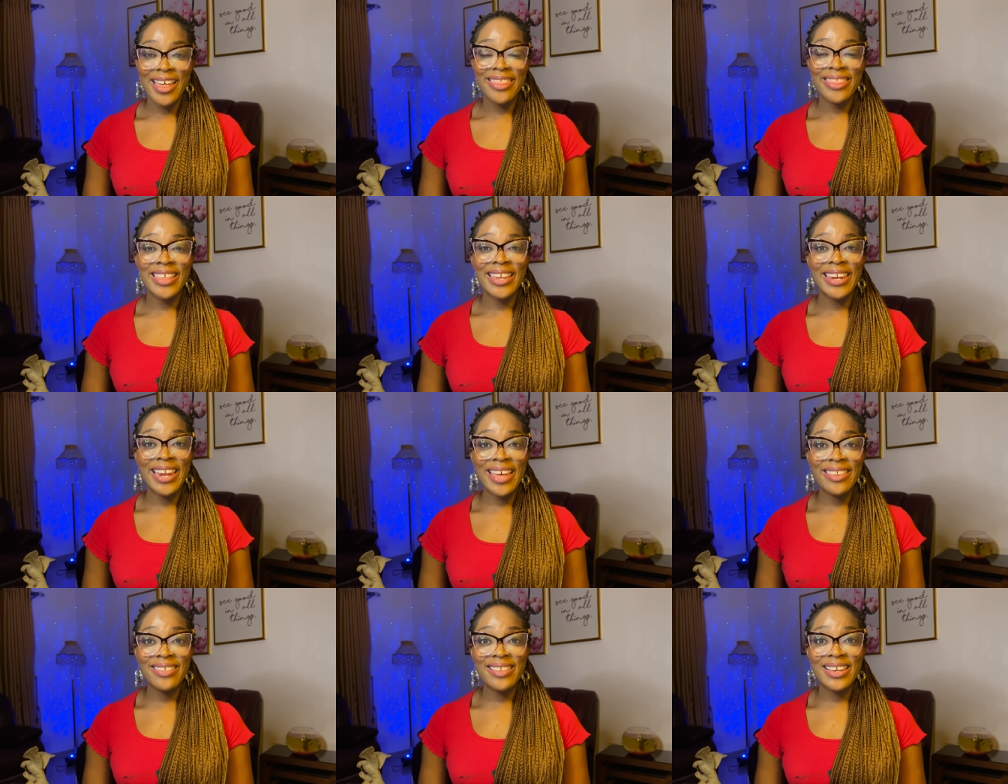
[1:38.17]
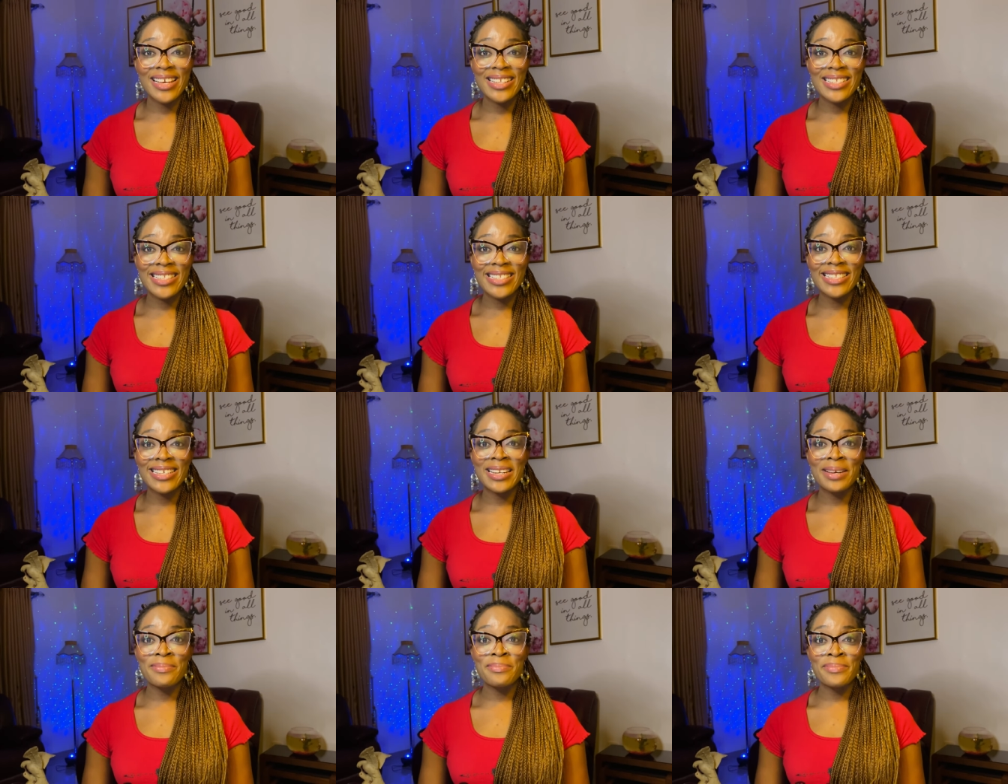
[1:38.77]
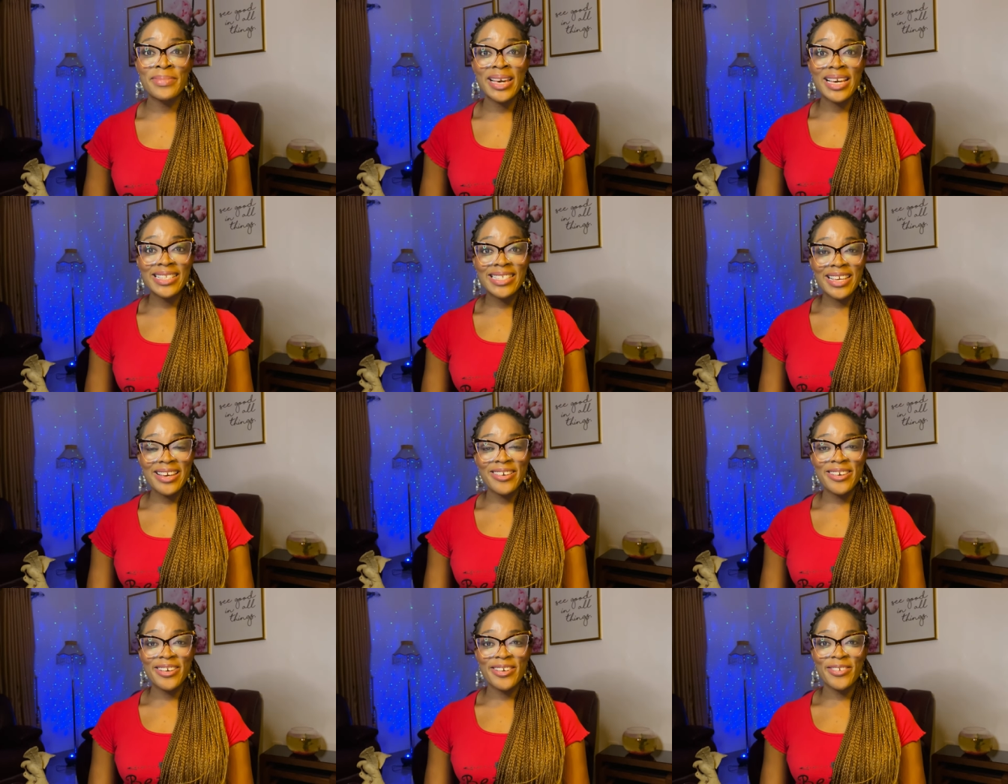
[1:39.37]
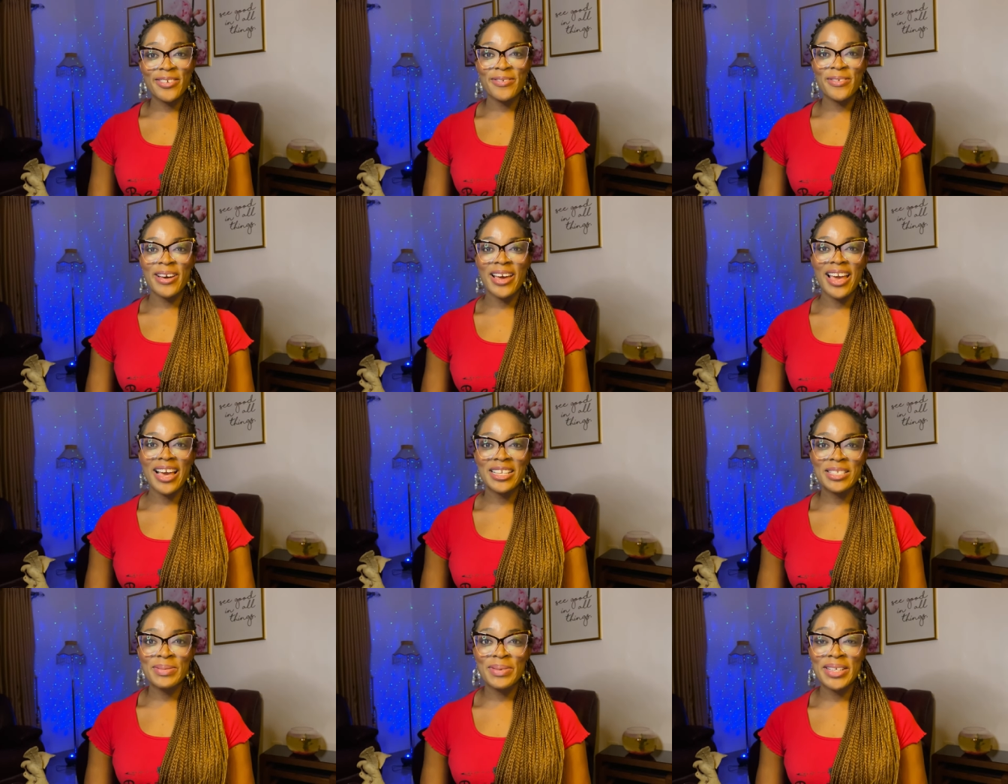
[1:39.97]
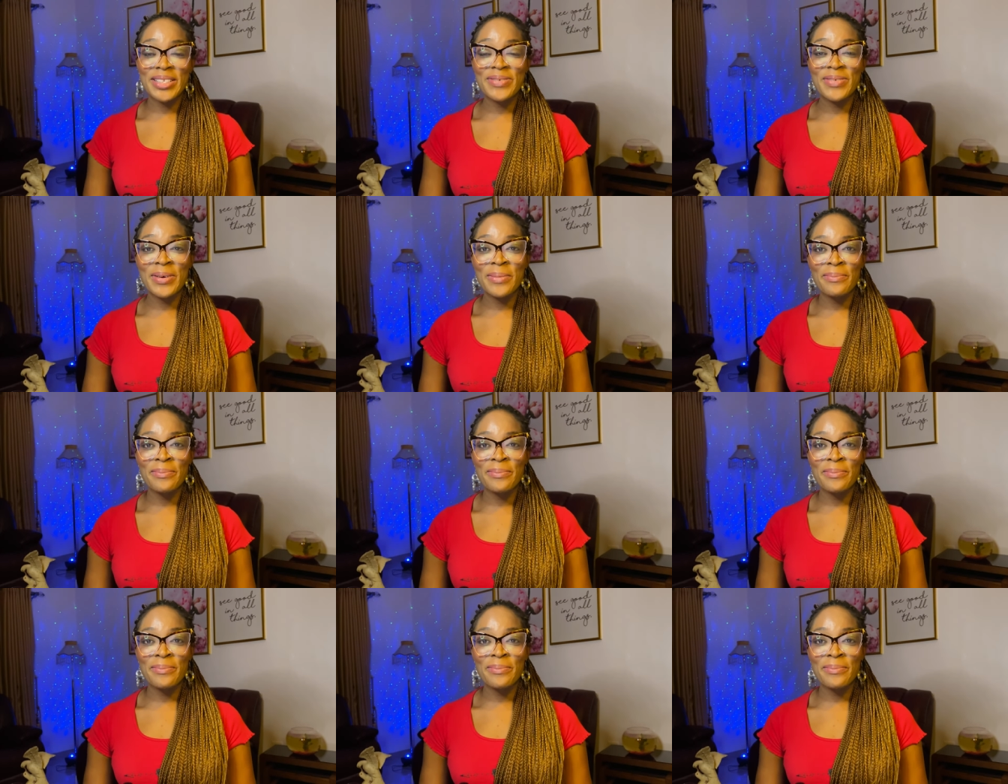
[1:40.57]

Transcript: The Netherlands is an amazing country for expats for